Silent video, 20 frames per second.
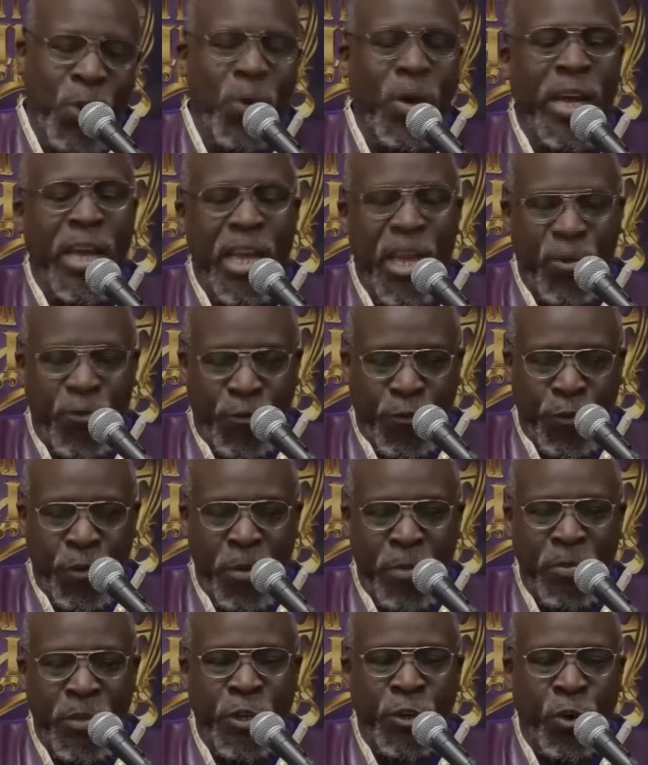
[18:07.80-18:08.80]
So
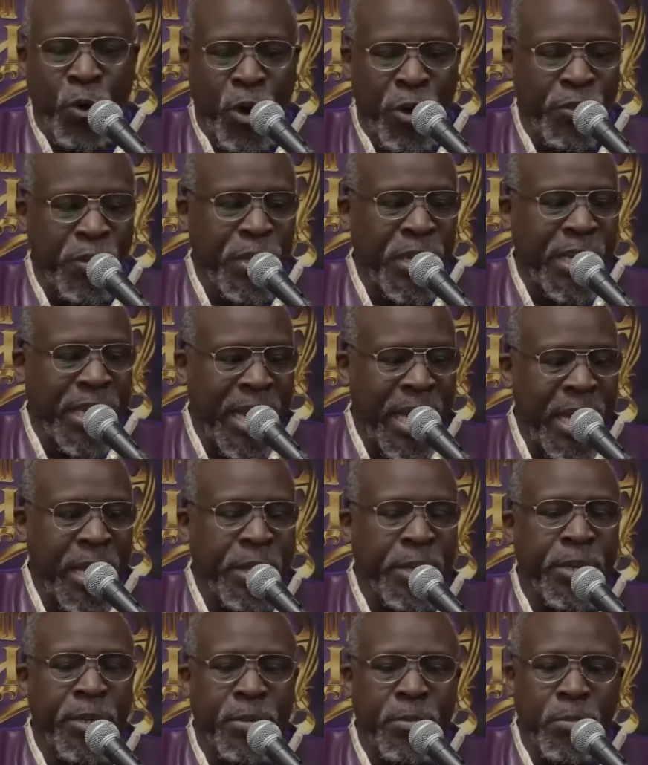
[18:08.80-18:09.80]
Ephraim, the northern
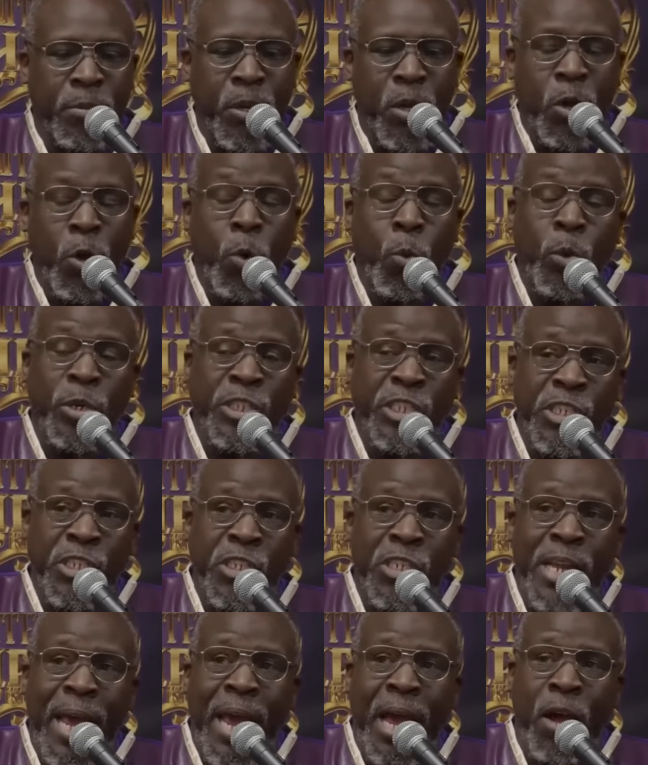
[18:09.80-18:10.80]
kingdom, which
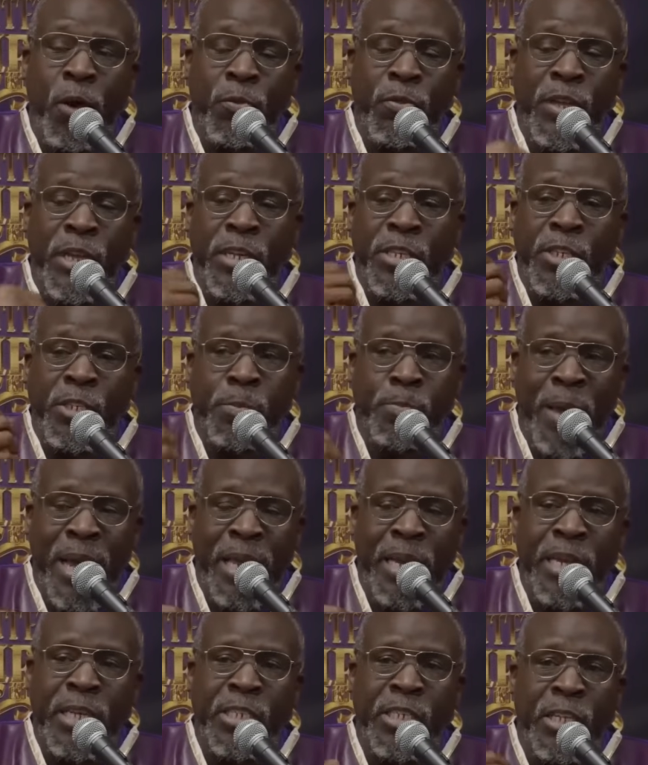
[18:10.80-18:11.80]
is now the
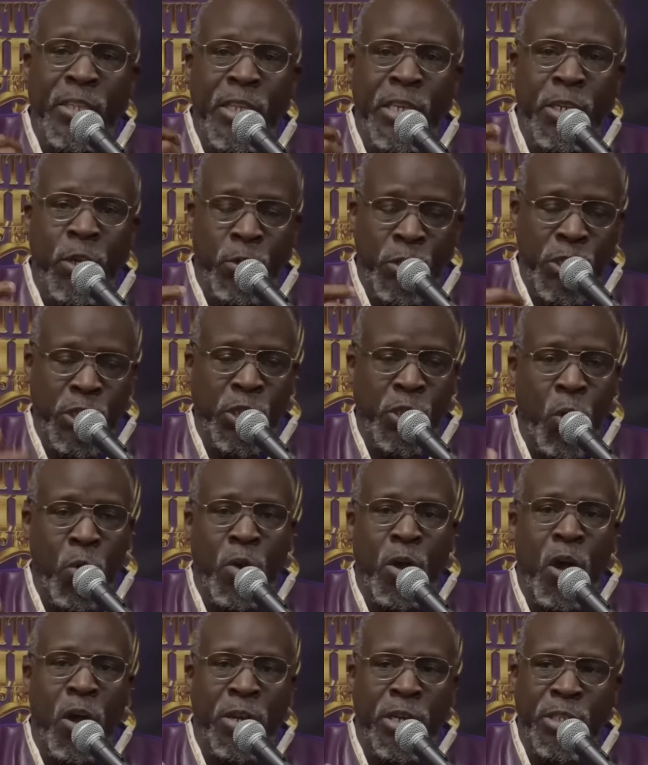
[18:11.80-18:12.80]
Hispanics and the
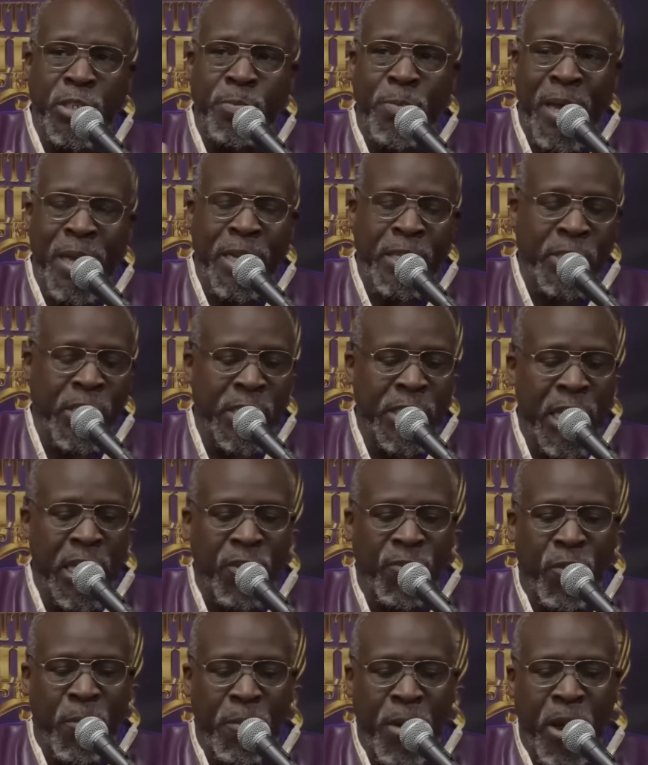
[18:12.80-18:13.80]
so-called Hispanics and
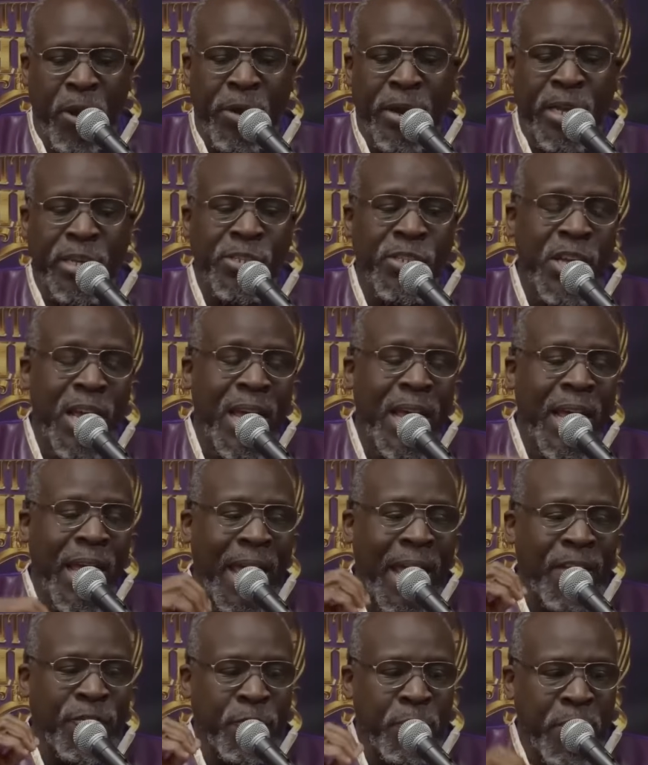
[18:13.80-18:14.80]
Native Americans,
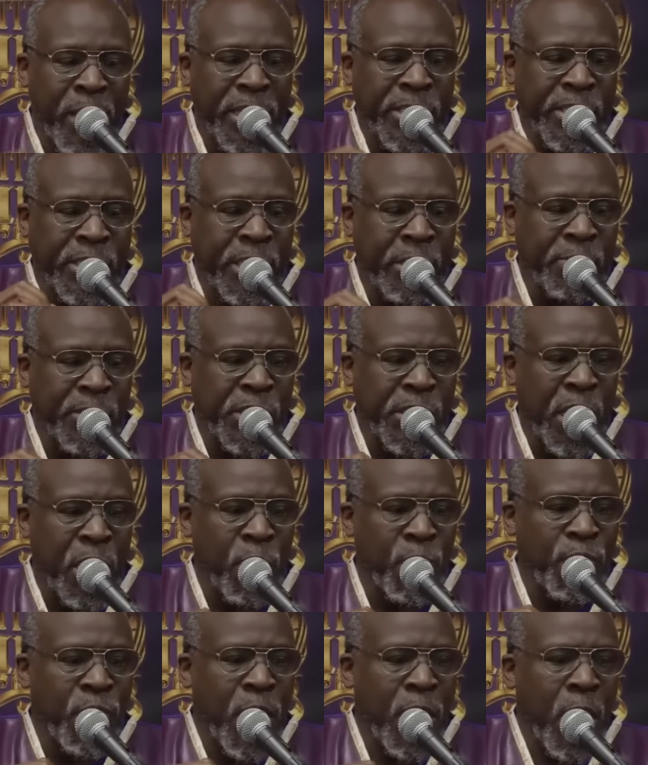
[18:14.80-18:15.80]
have mixed
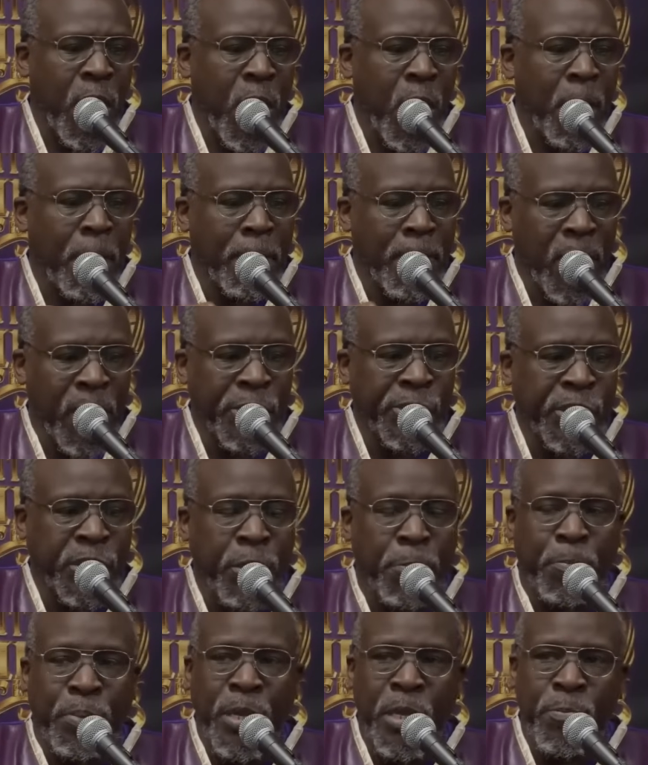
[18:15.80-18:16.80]
himself
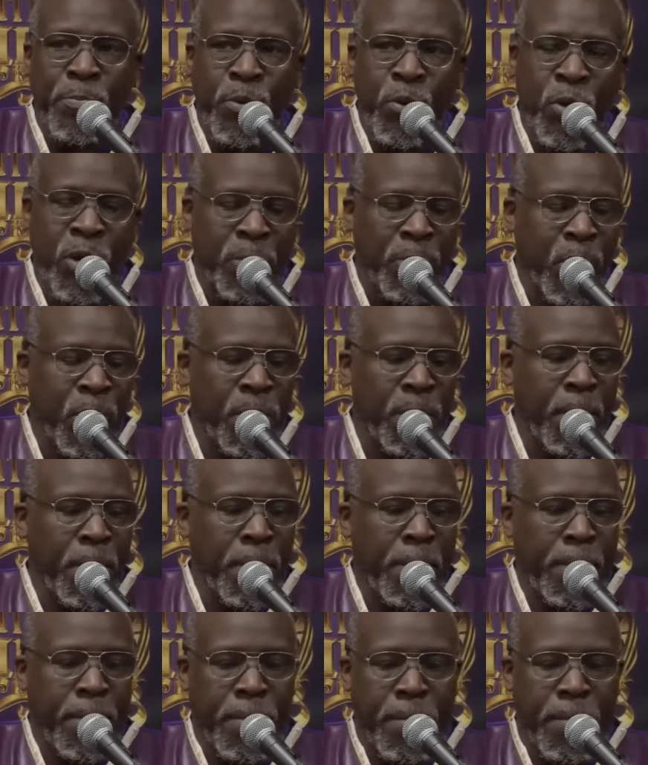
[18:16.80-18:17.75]
amongst the people. Come on.